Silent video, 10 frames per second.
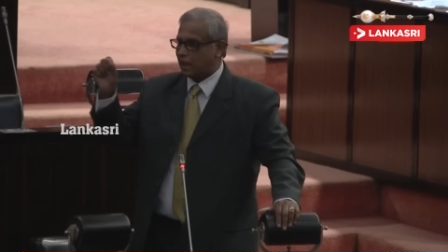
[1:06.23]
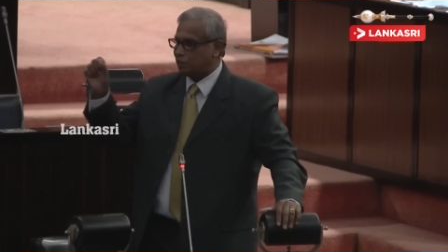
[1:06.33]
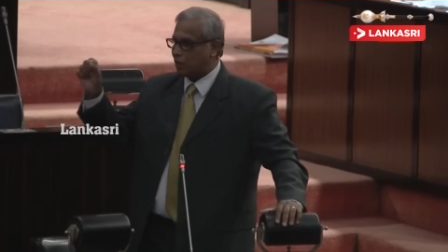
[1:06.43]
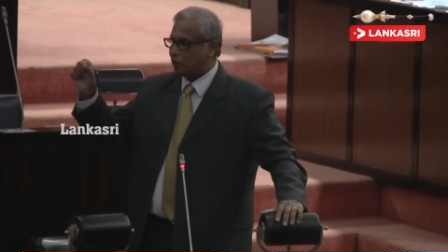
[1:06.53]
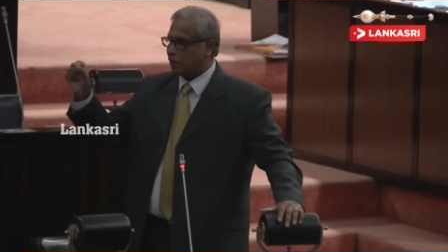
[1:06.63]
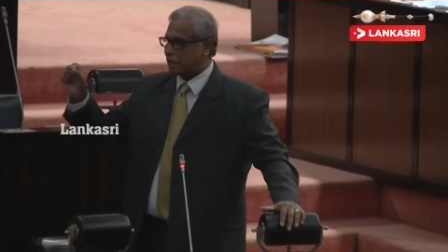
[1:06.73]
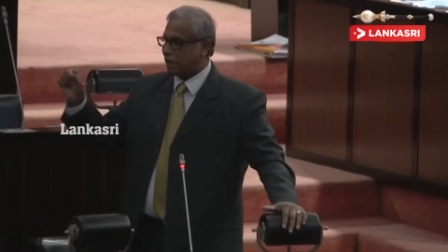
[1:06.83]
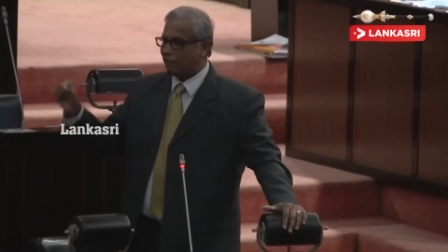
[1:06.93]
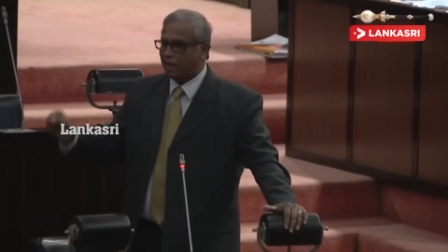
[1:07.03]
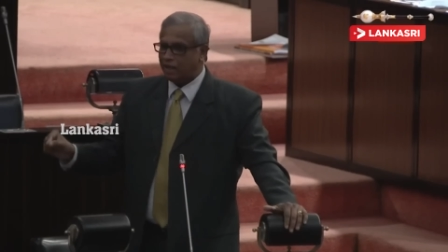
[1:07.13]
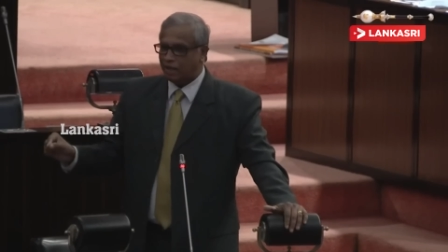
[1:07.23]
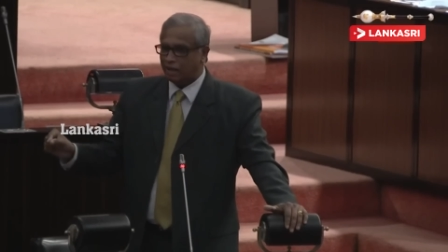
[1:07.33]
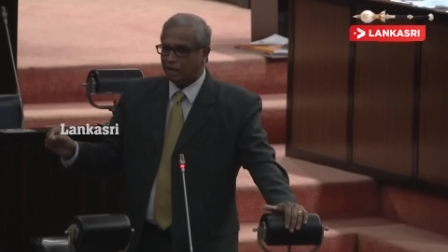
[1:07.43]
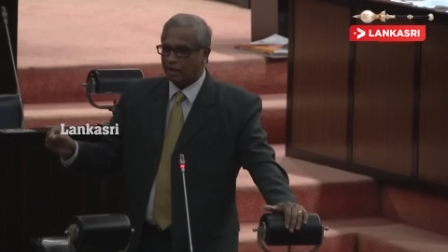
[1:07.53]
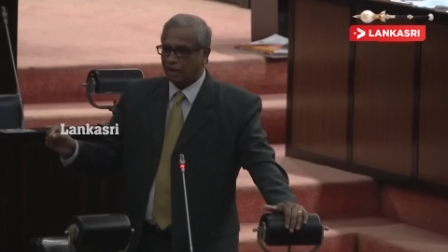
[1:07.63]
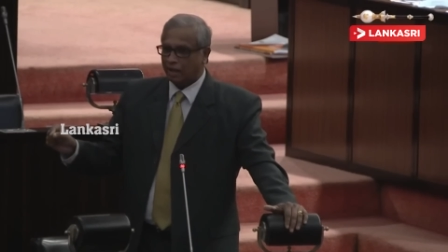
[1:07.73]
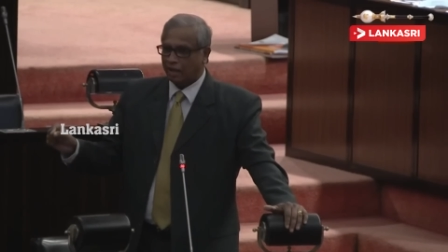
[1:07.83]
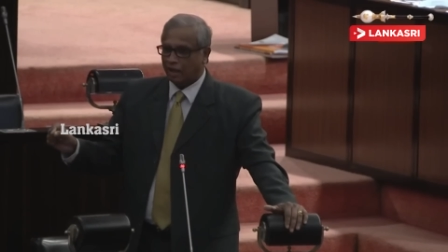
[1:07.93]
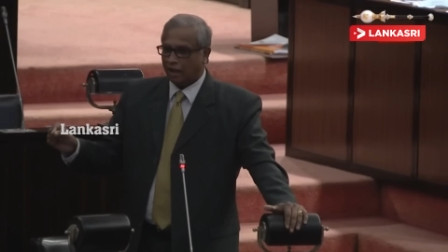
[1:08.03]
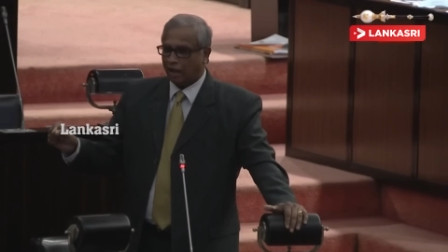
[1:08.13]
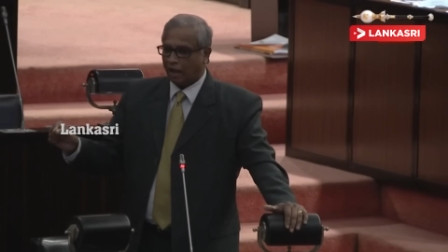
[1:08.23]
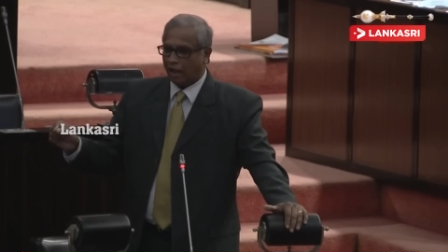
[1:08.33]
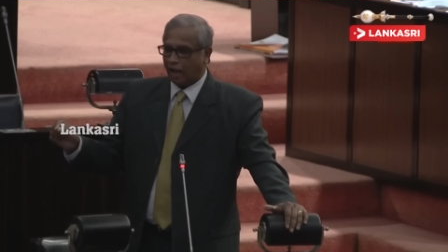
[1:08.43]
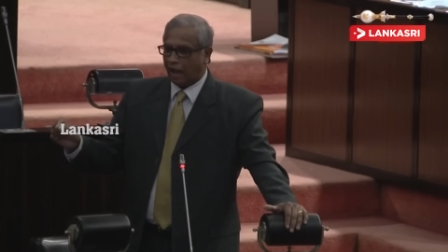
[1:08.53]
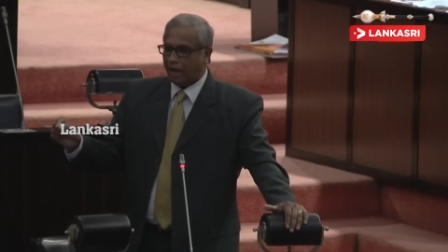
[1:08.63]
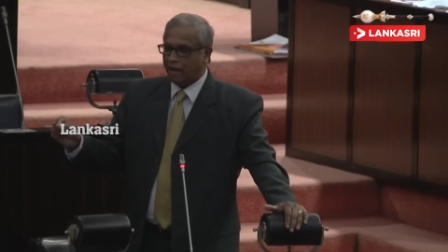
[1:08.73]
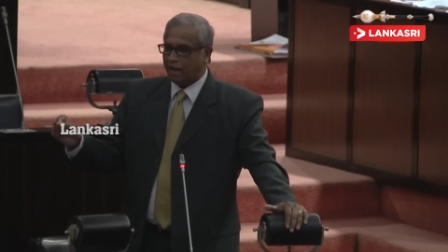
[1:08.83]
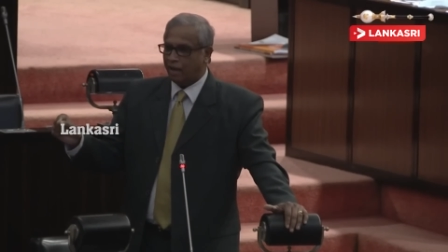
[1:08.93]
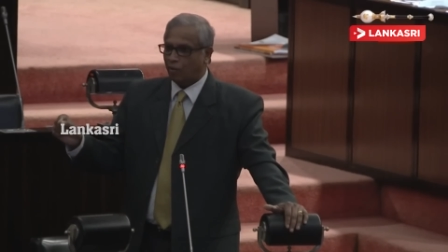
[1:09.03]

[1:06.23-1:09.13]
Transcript: judgment was given and